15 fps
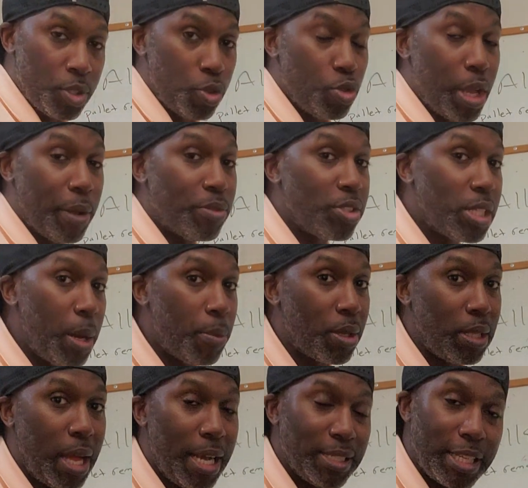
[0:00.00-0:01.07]
You have some
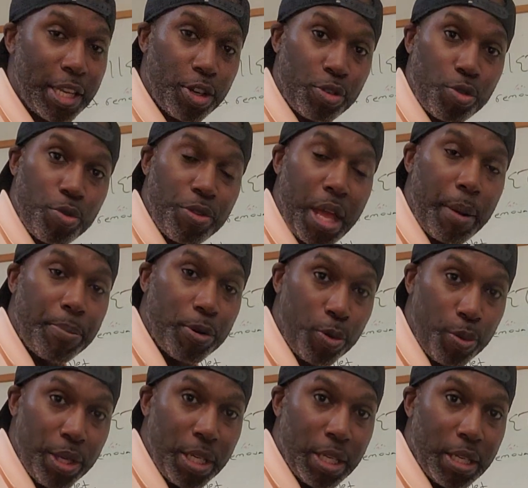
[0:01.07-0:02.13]
clients that accrue that per
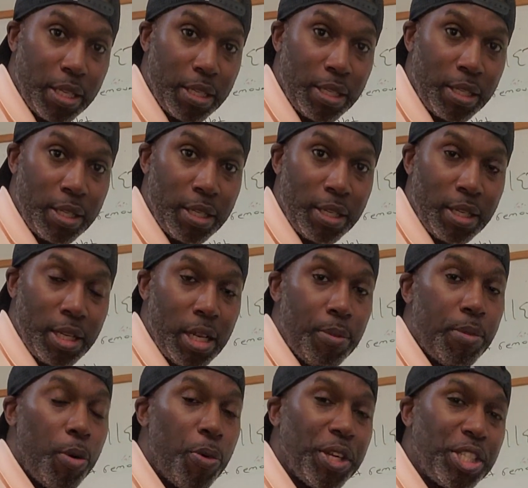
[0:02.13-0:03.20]
week.
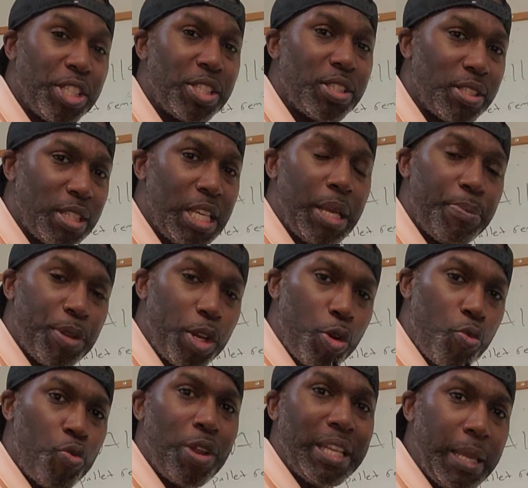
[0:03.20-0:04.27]
But we're just keeping it
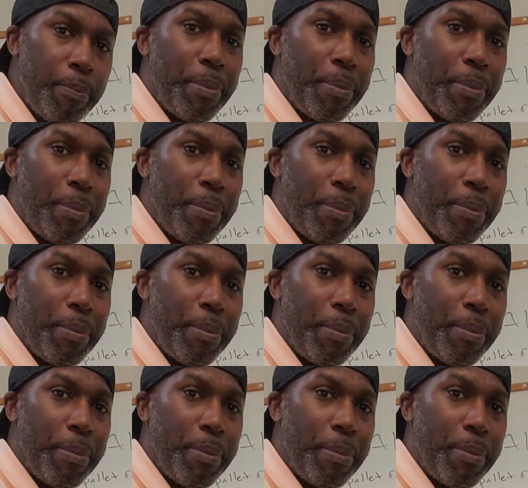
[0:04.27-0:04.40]
really